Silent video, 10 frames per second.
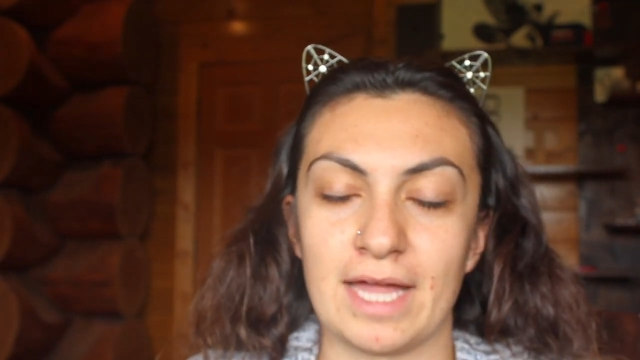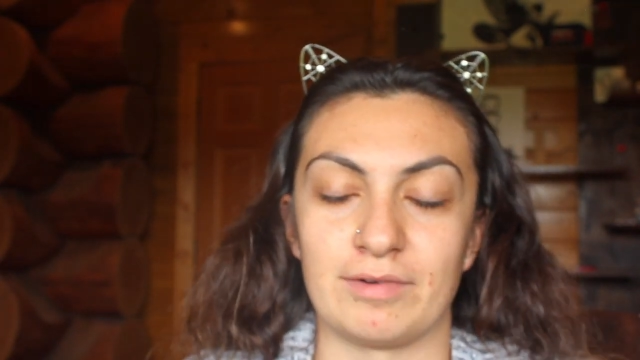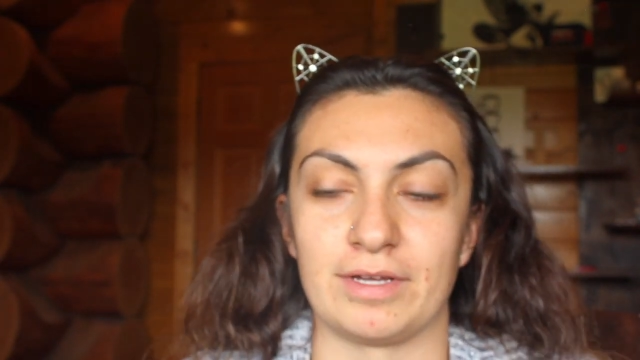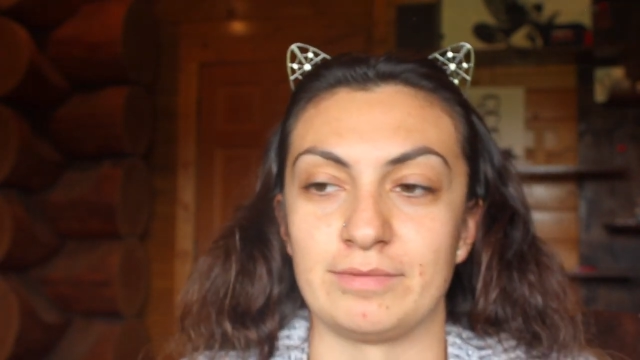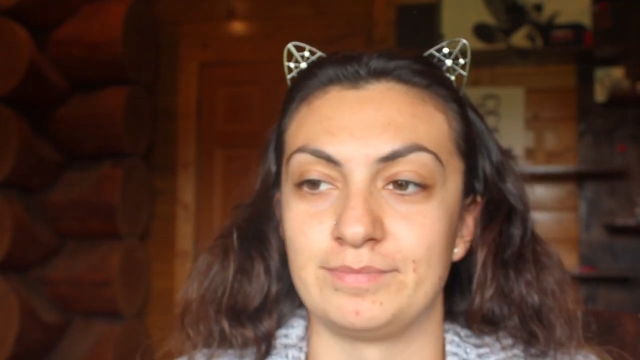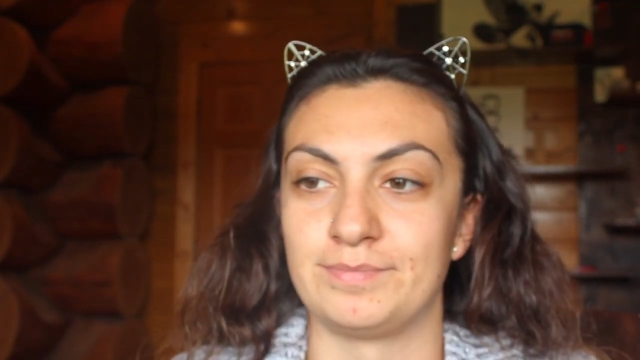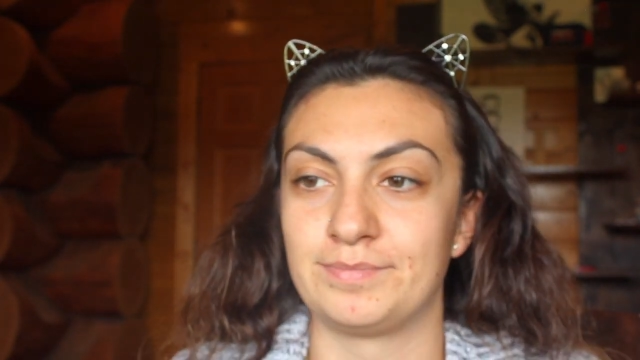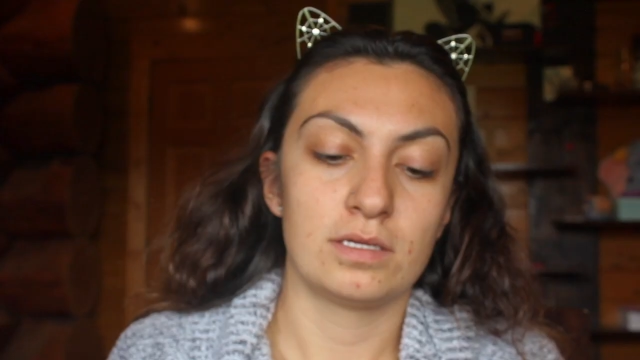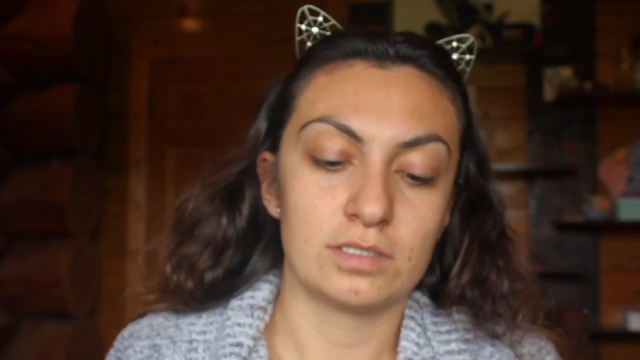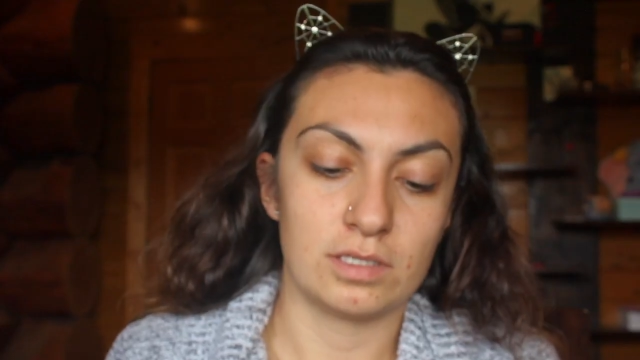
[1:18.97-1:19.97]
I don't know.
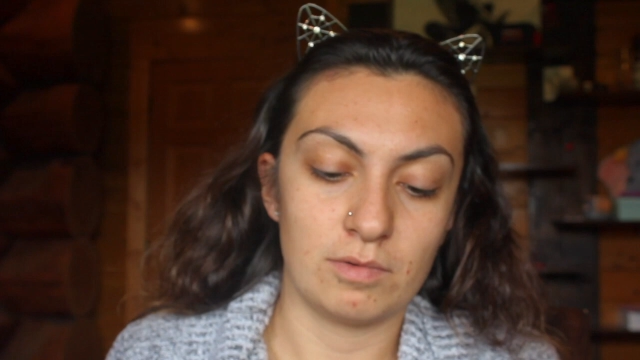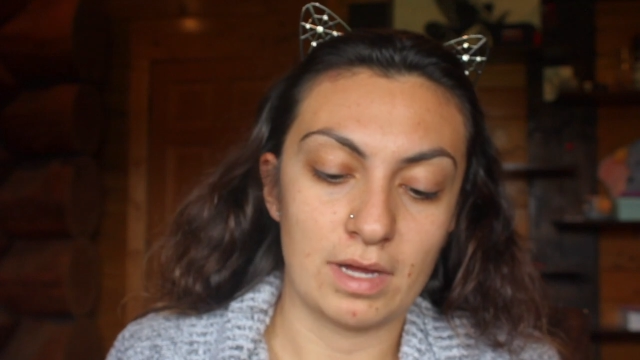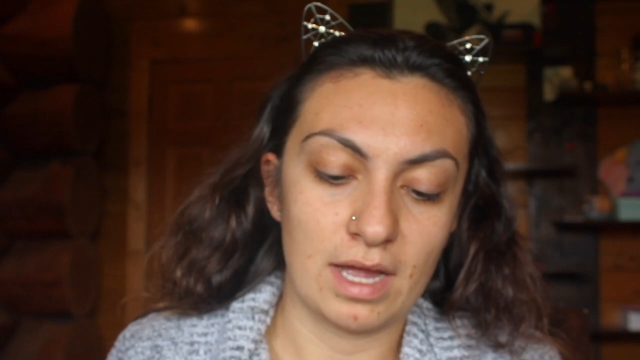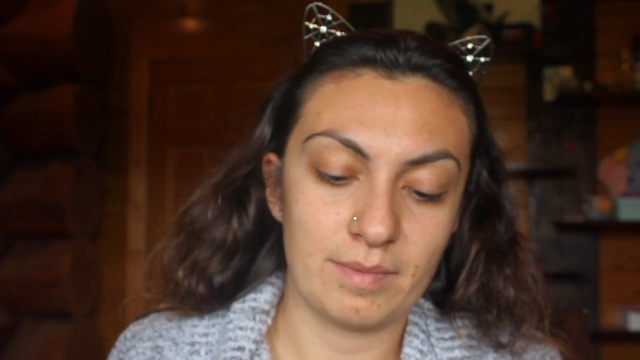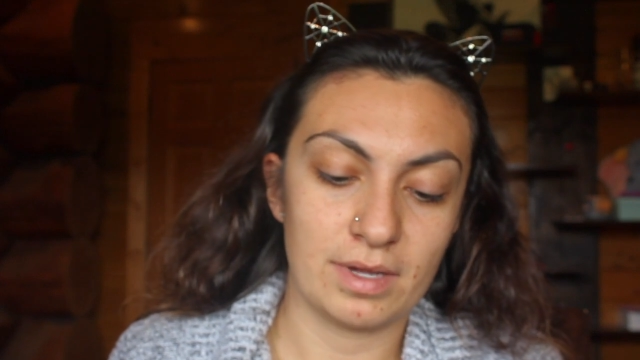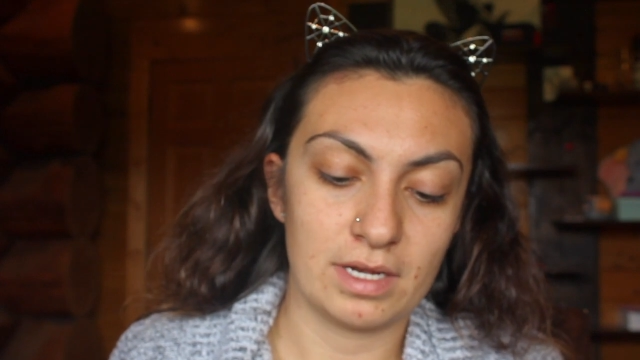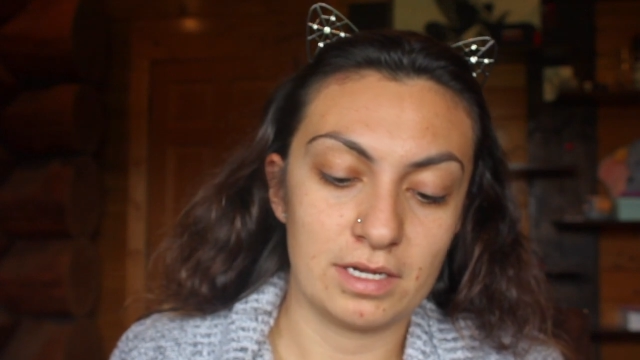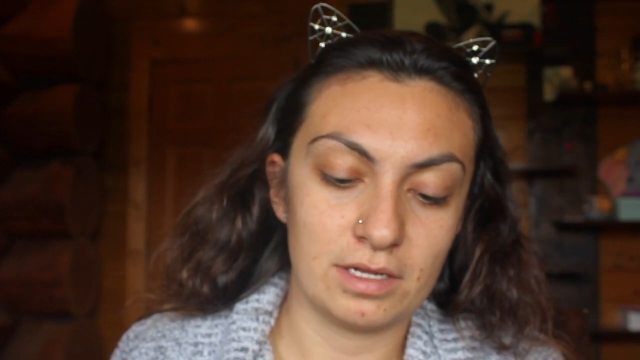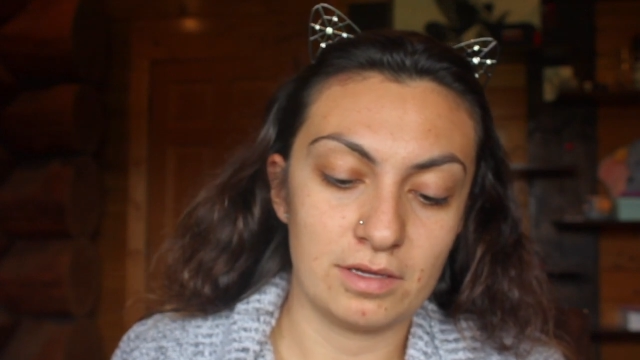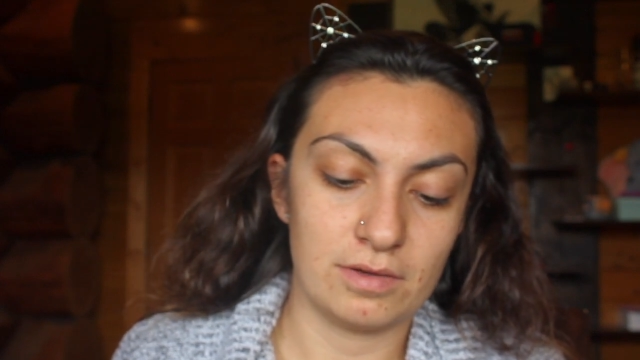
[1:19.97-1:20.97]
So what I'm
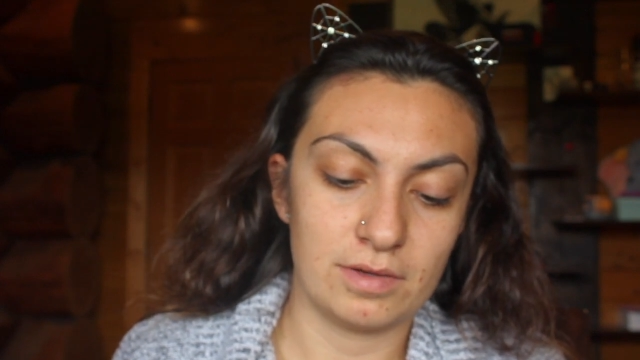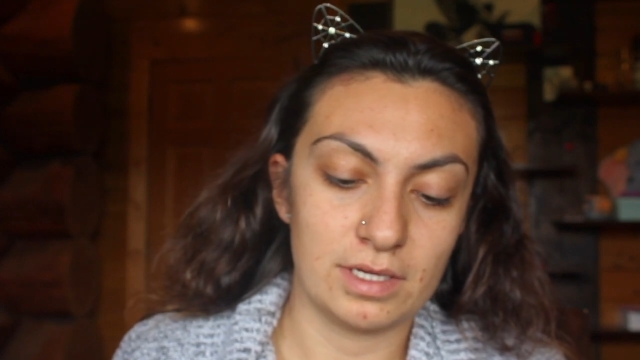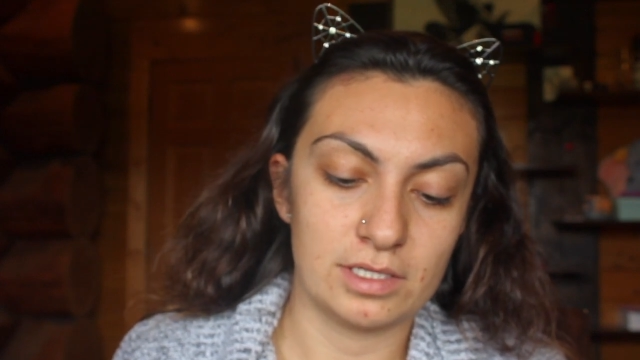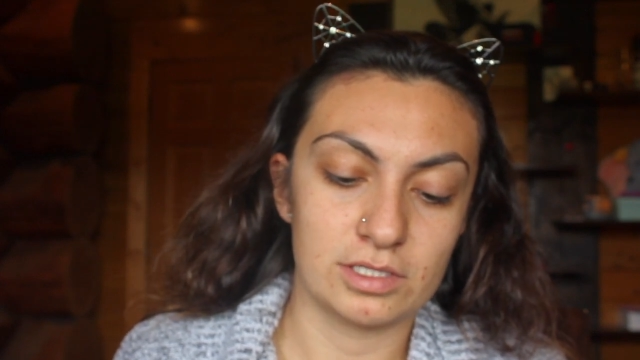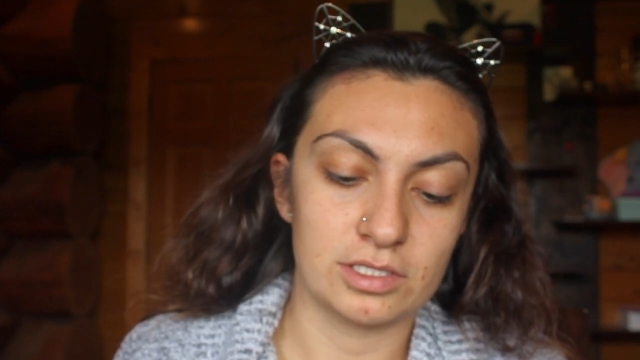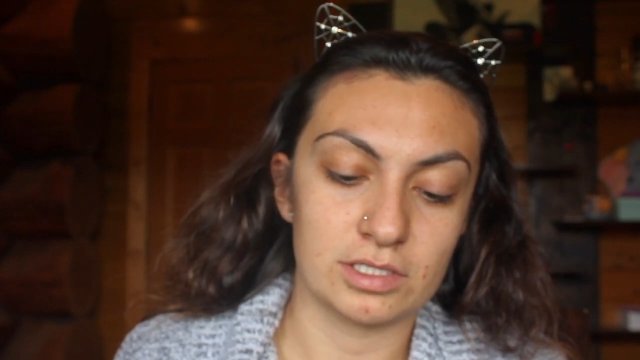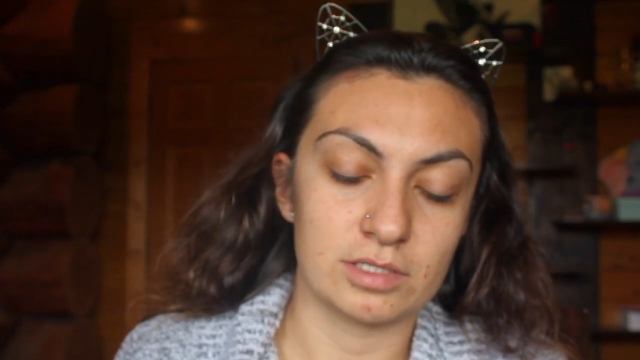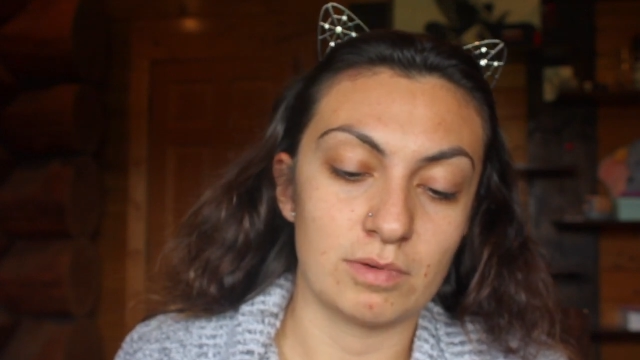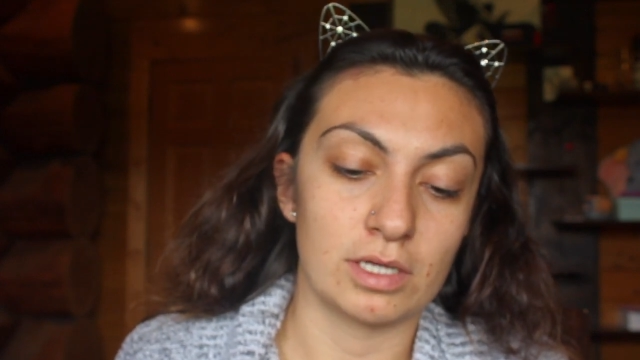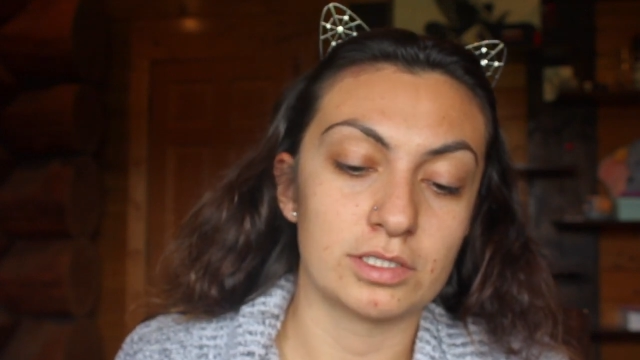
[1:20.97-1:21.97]
gonna do is just
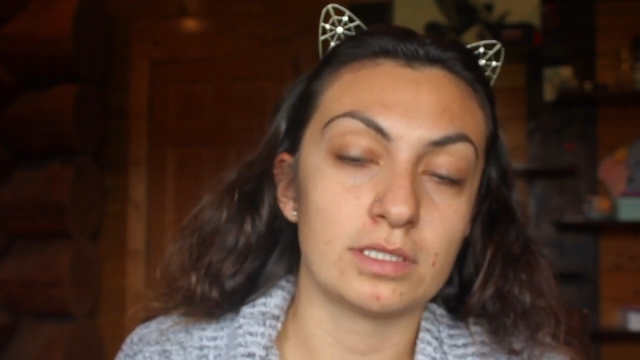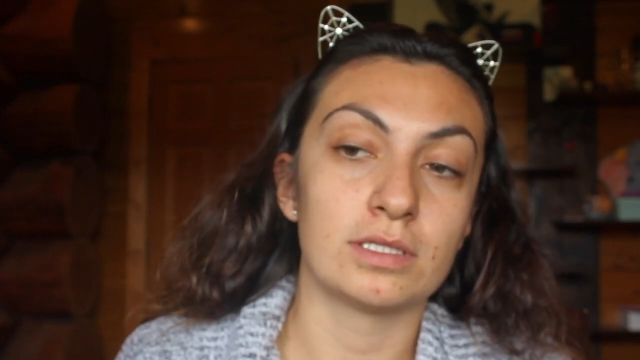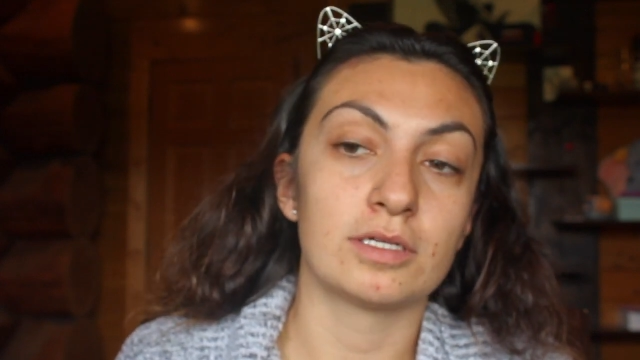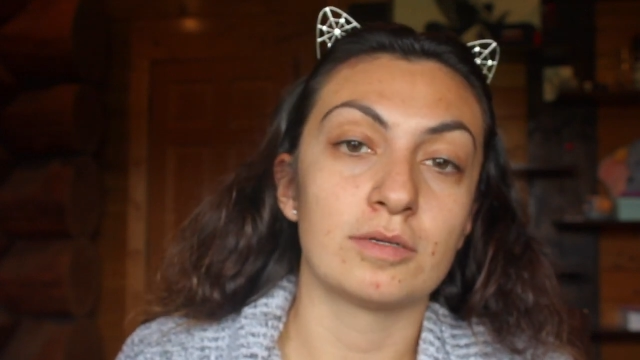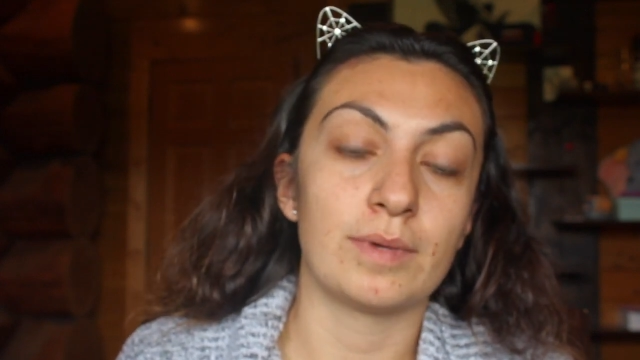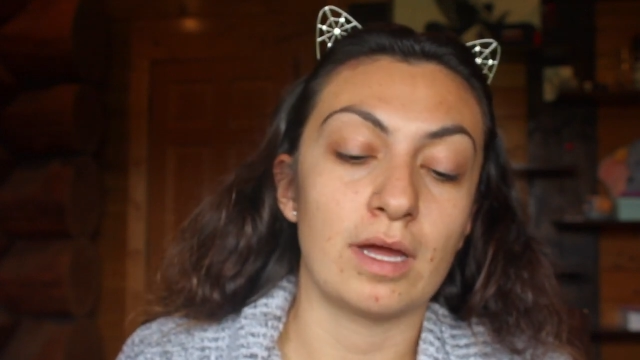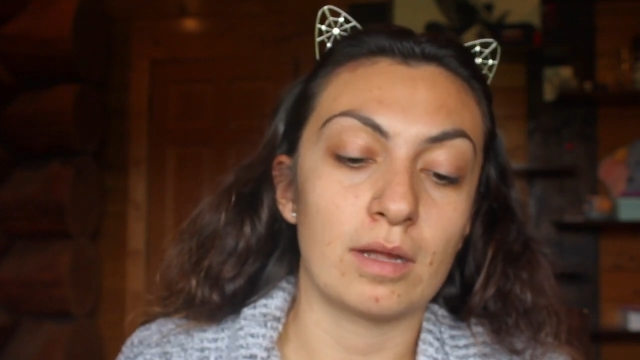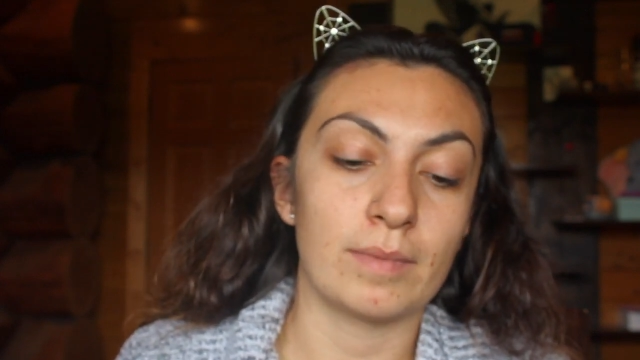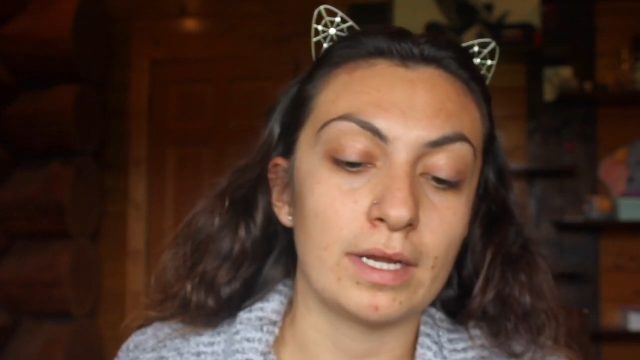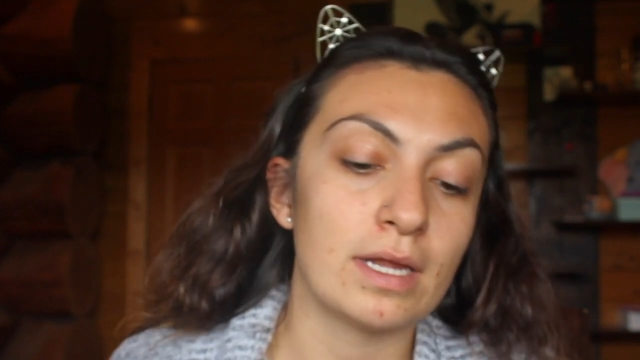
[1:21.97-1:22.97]
swatch a little bit
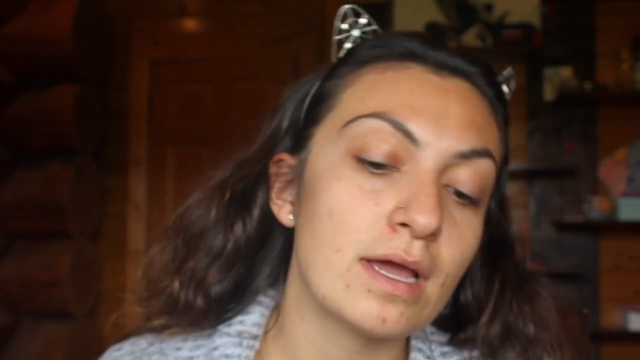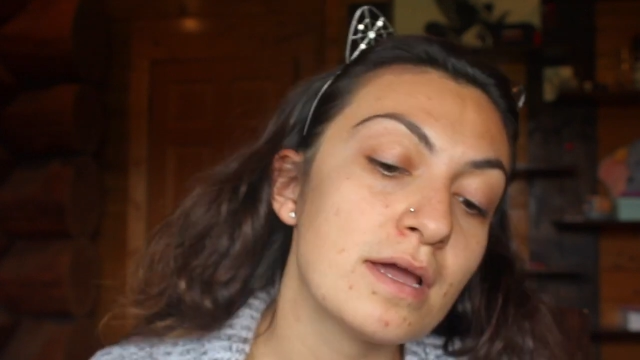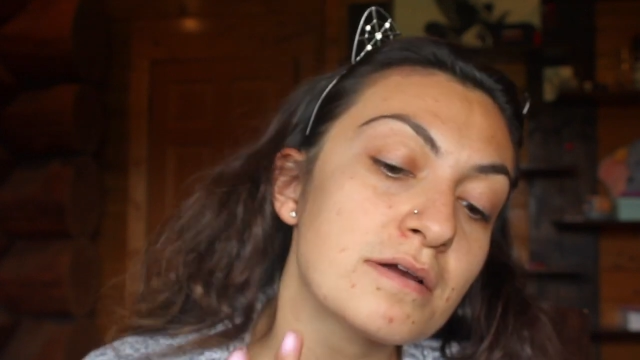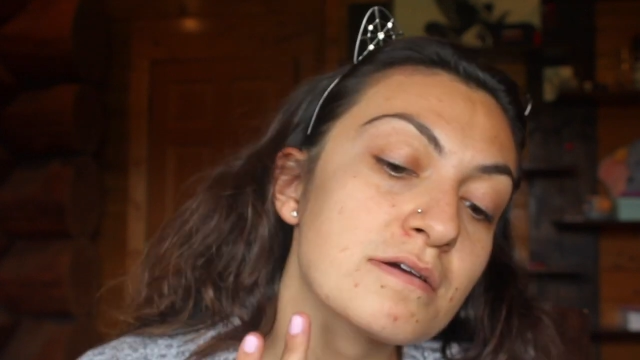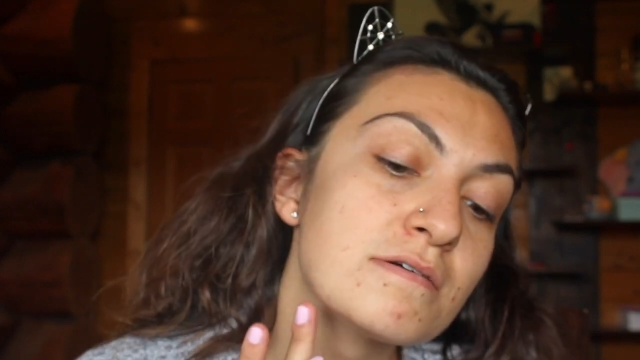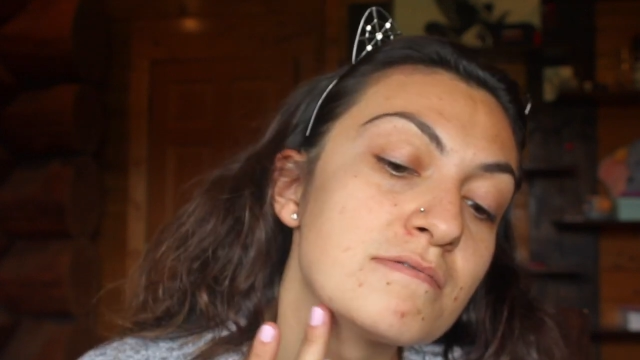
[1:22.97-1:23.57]
on my neck.